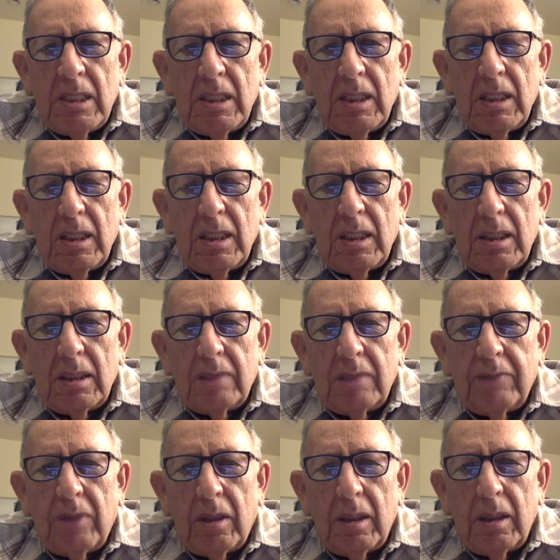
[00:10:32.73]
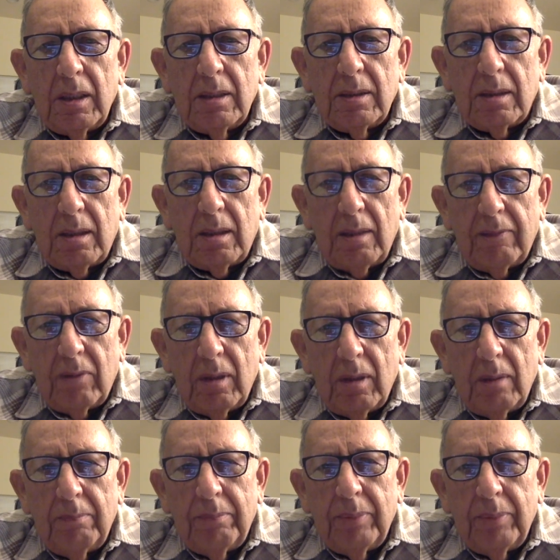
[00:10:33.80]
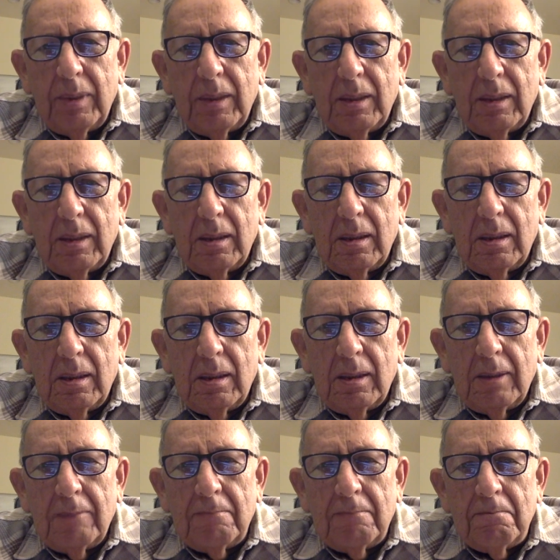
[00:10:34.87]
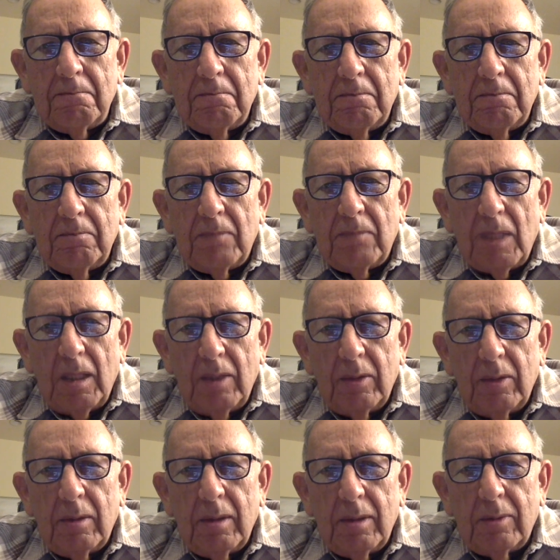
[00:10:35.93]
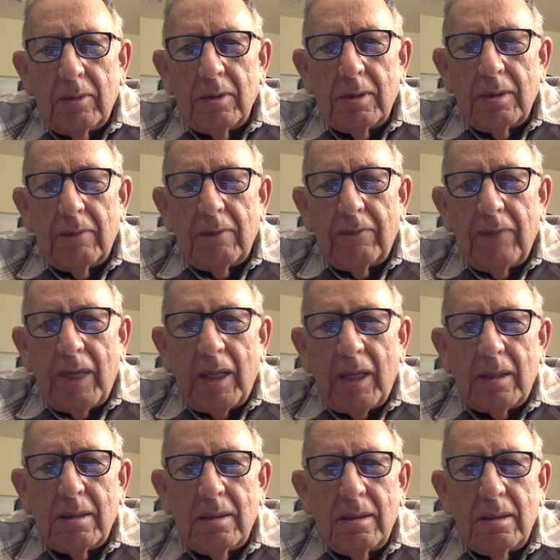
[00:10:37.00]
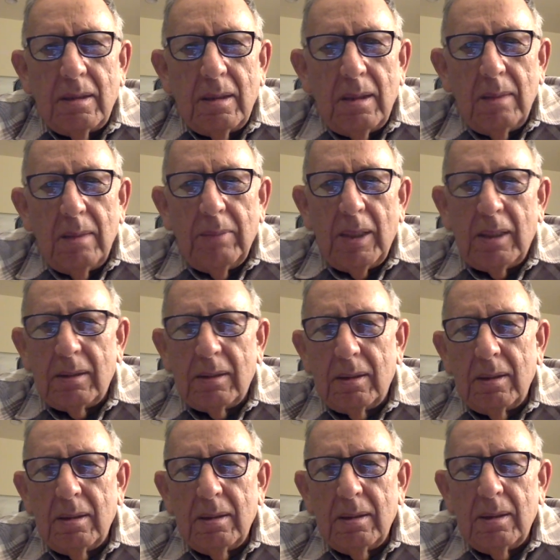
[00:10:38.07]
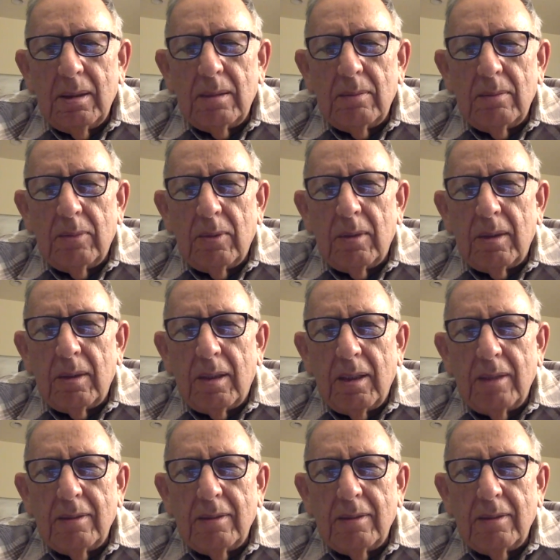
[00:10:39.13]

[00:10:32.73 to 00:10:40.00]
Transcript: as far as the cover-up and um, other interesting facts about these important cases.